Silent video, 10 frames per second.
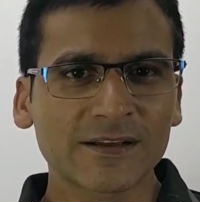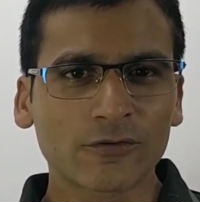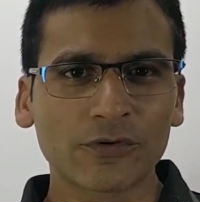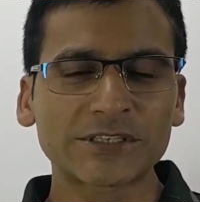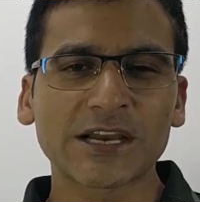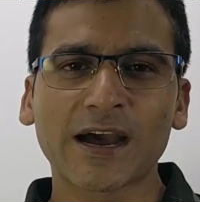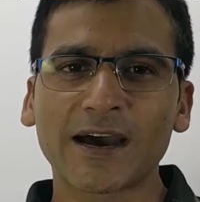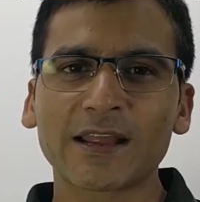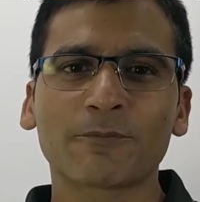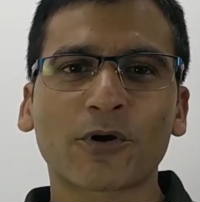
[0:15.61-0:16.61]
which
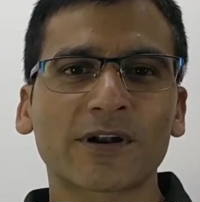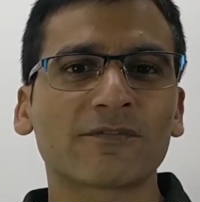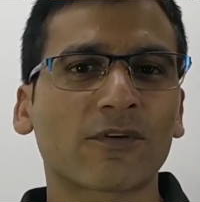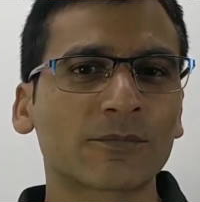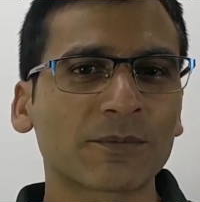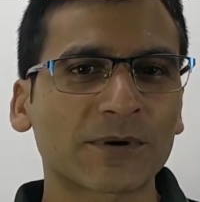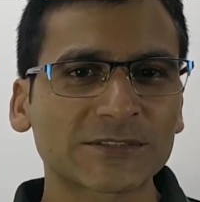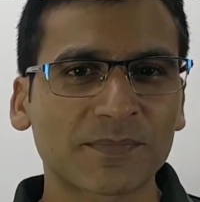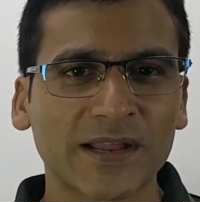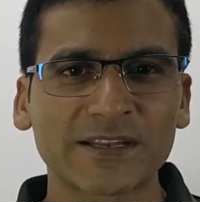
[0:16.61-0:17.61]
are important from the
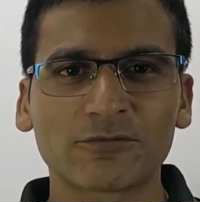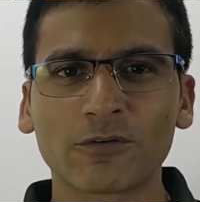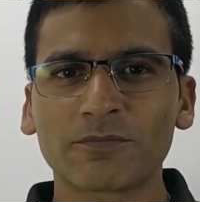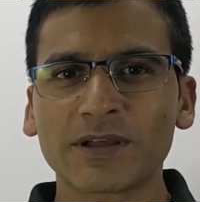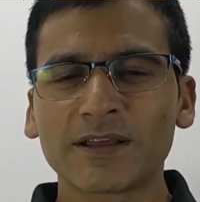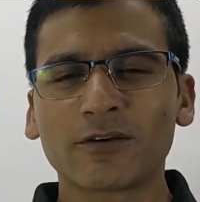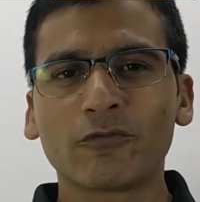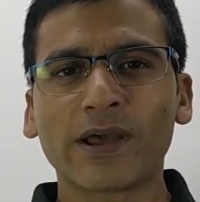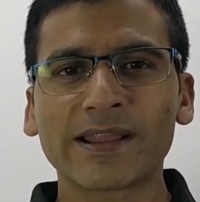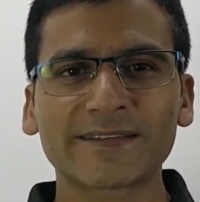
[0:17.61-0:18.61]
perspective of
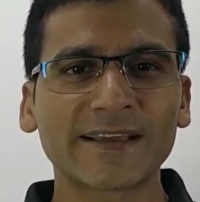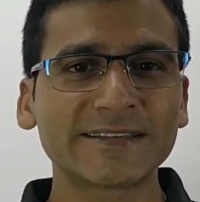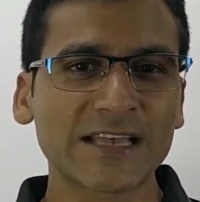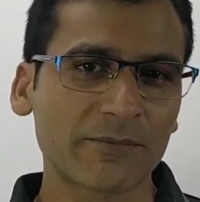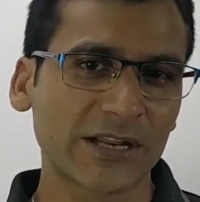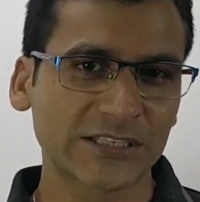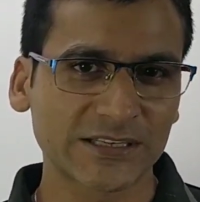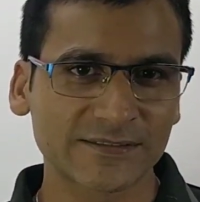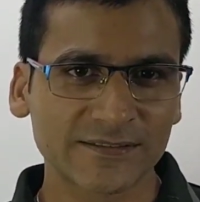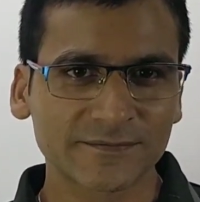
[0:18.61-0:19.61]
various
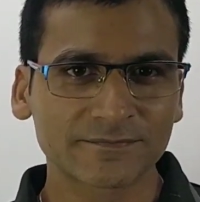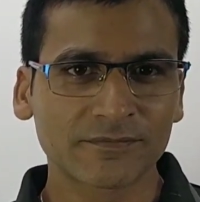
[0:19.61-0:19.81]
examinations.